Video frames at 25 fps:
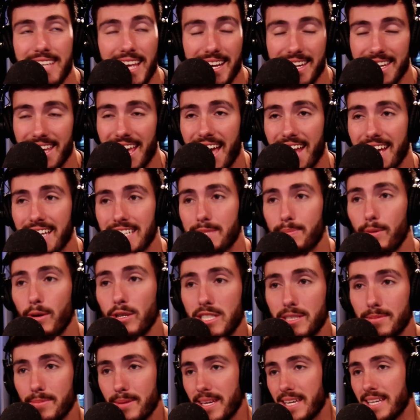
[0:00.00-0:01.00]
yet again, it's
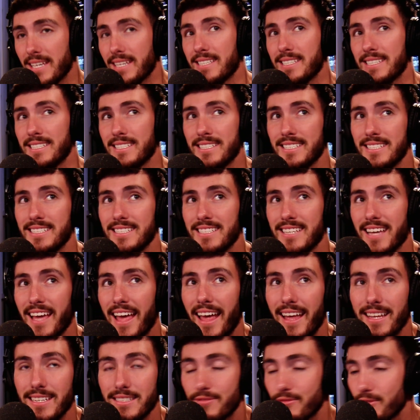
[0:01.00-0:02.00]
supposed to be
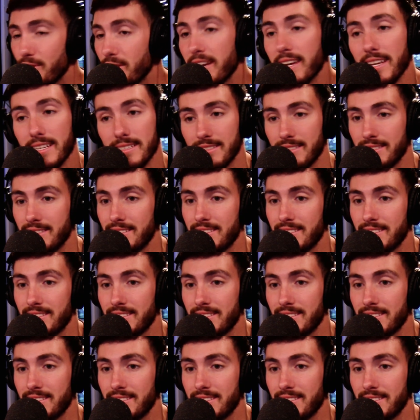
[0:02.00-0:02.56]
hands free.